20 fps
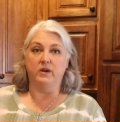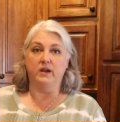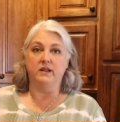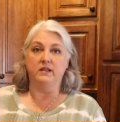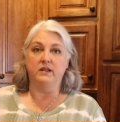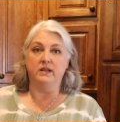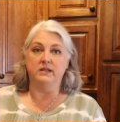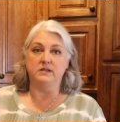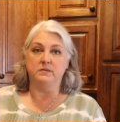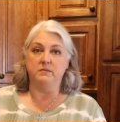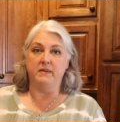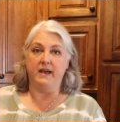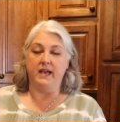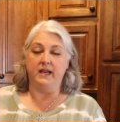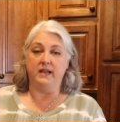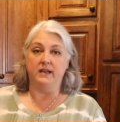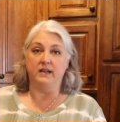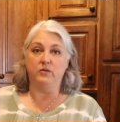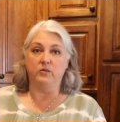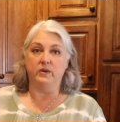one that's
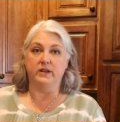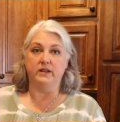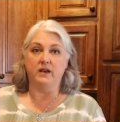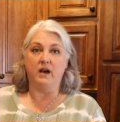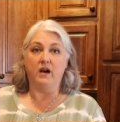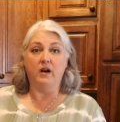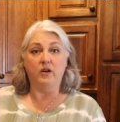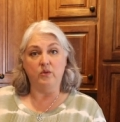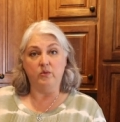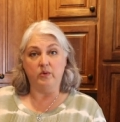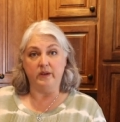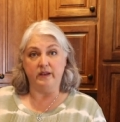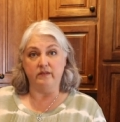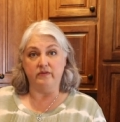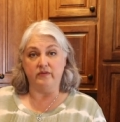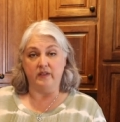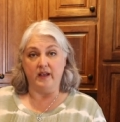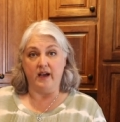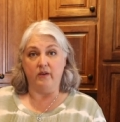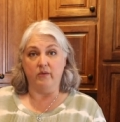made with whole
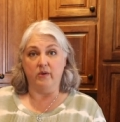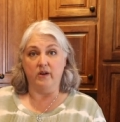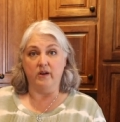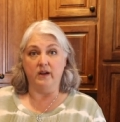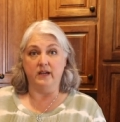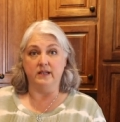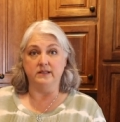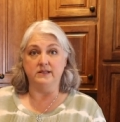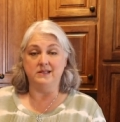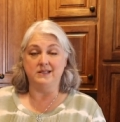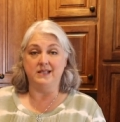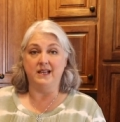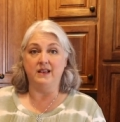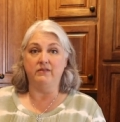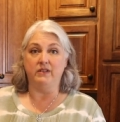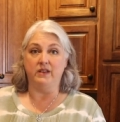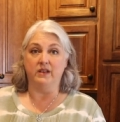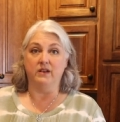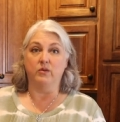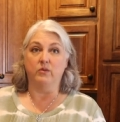wheat flour and
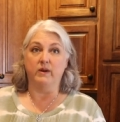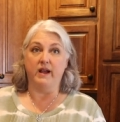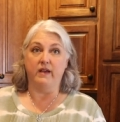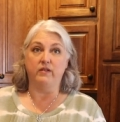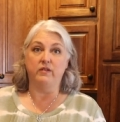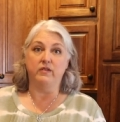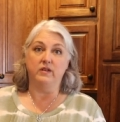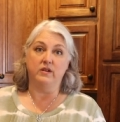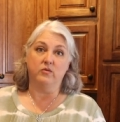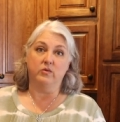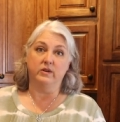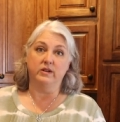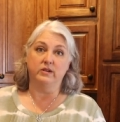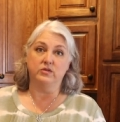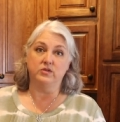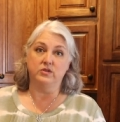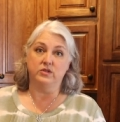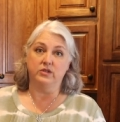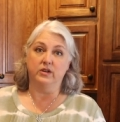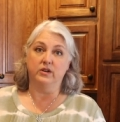stevia rather than real
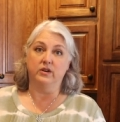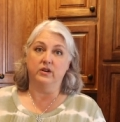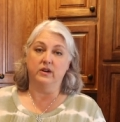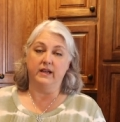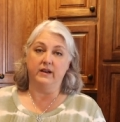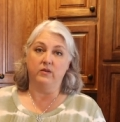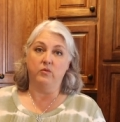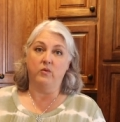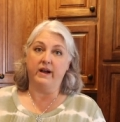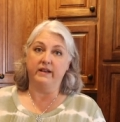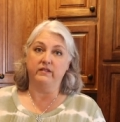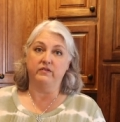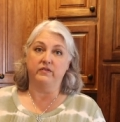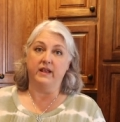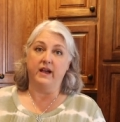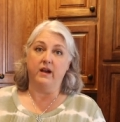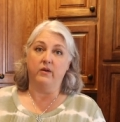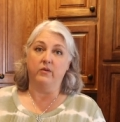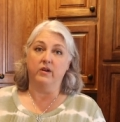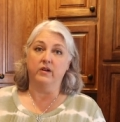sugar and white
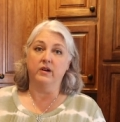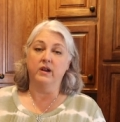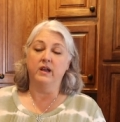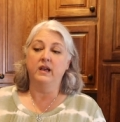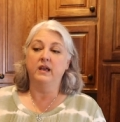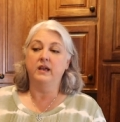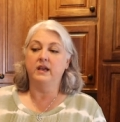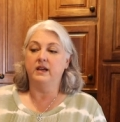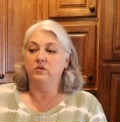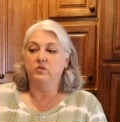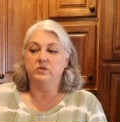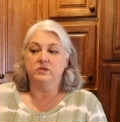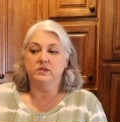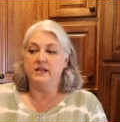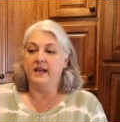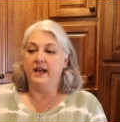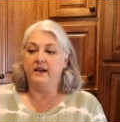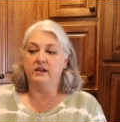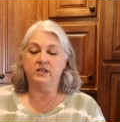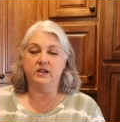flour. And we'll
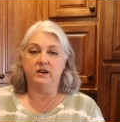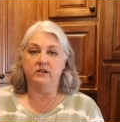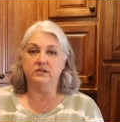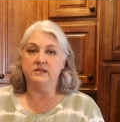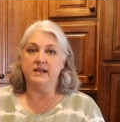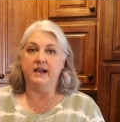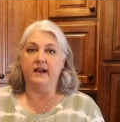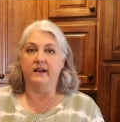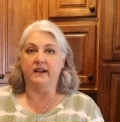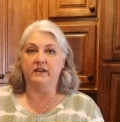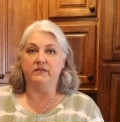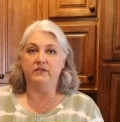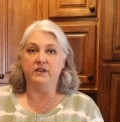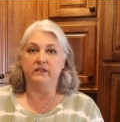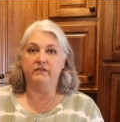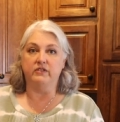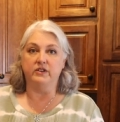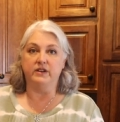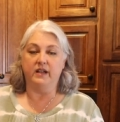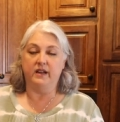see how it turns out. I've
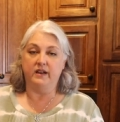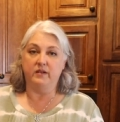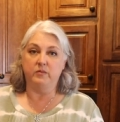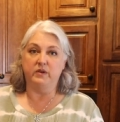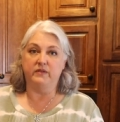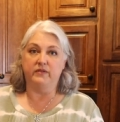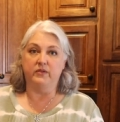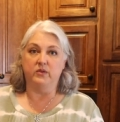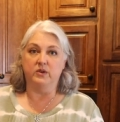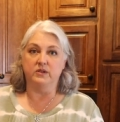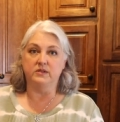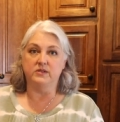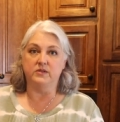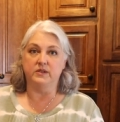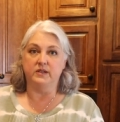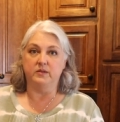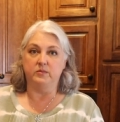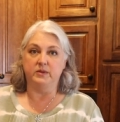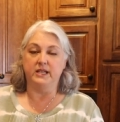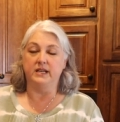never done it before, so
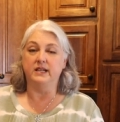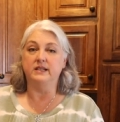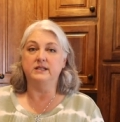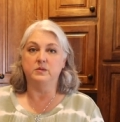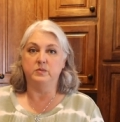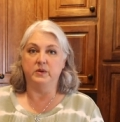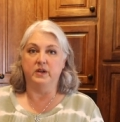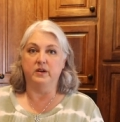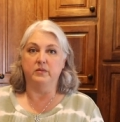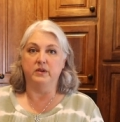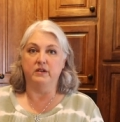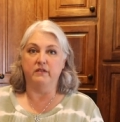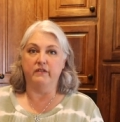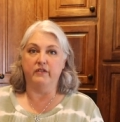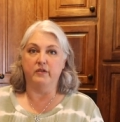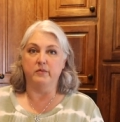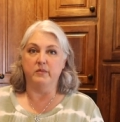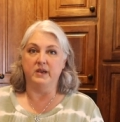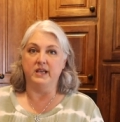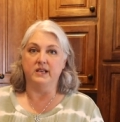it'll be an experiment
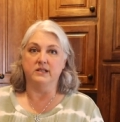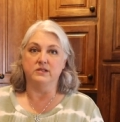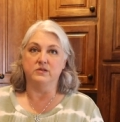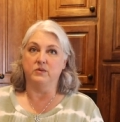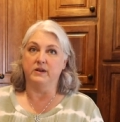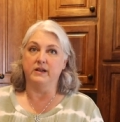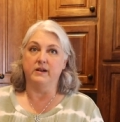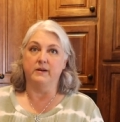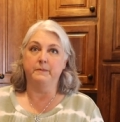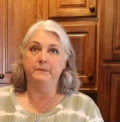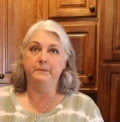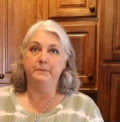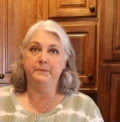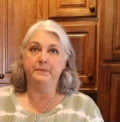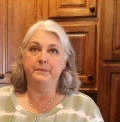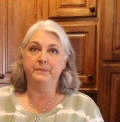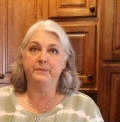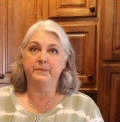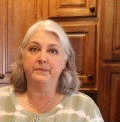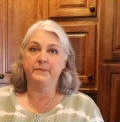for me as well.
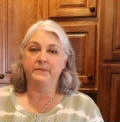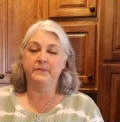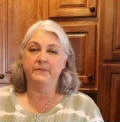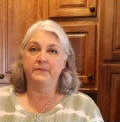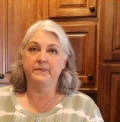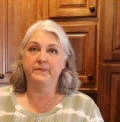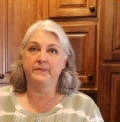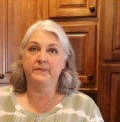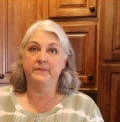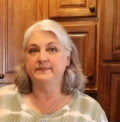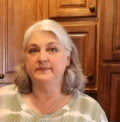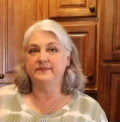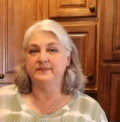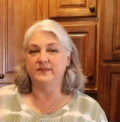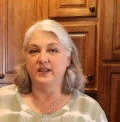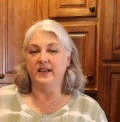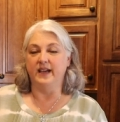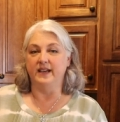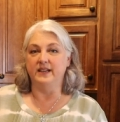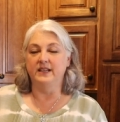
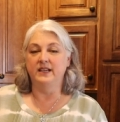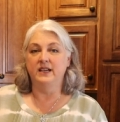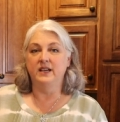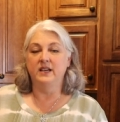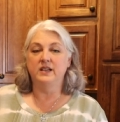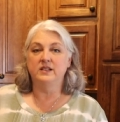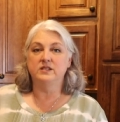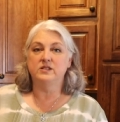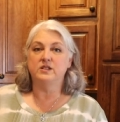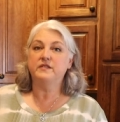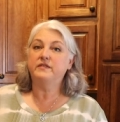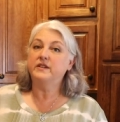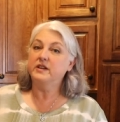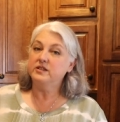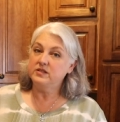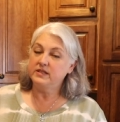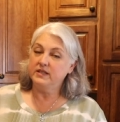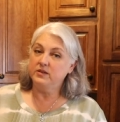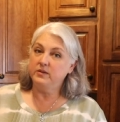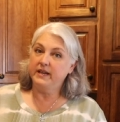Okay. So the
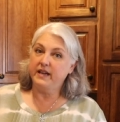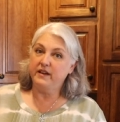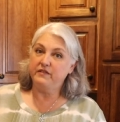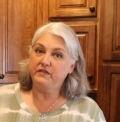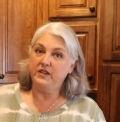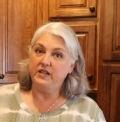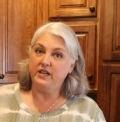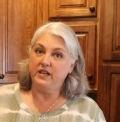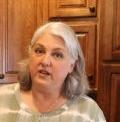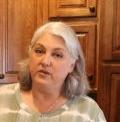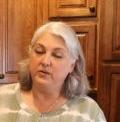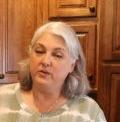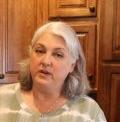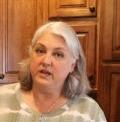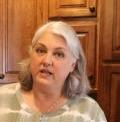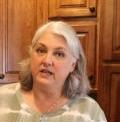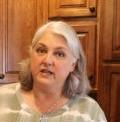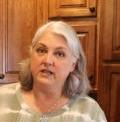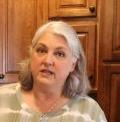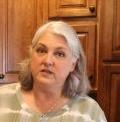first thing we have to do
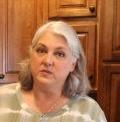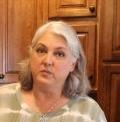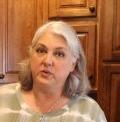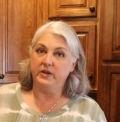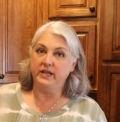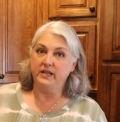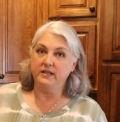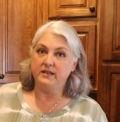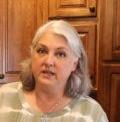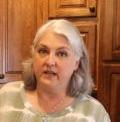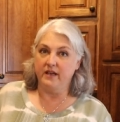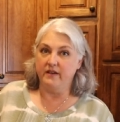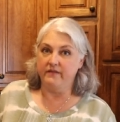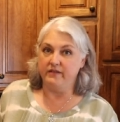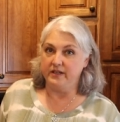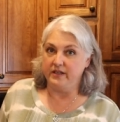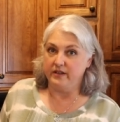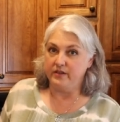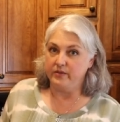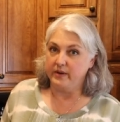is preheat the
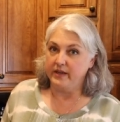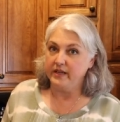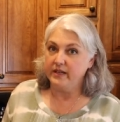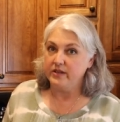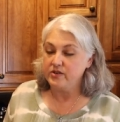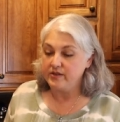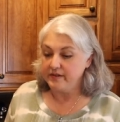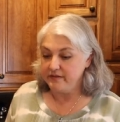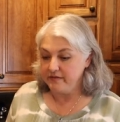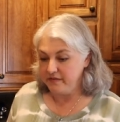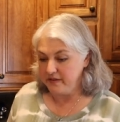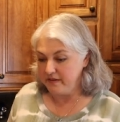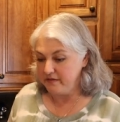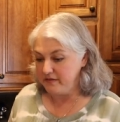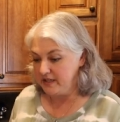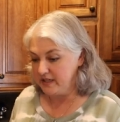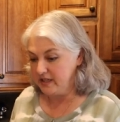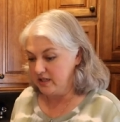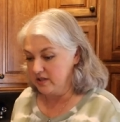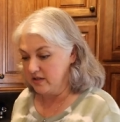oven to
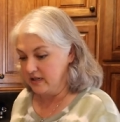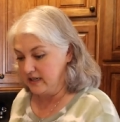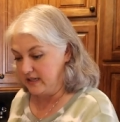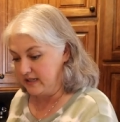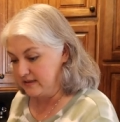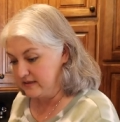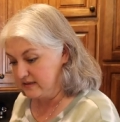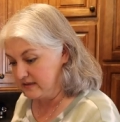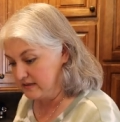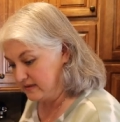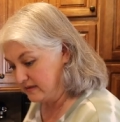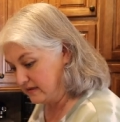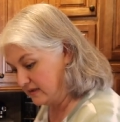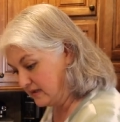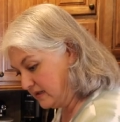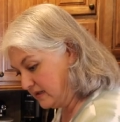350 degrees.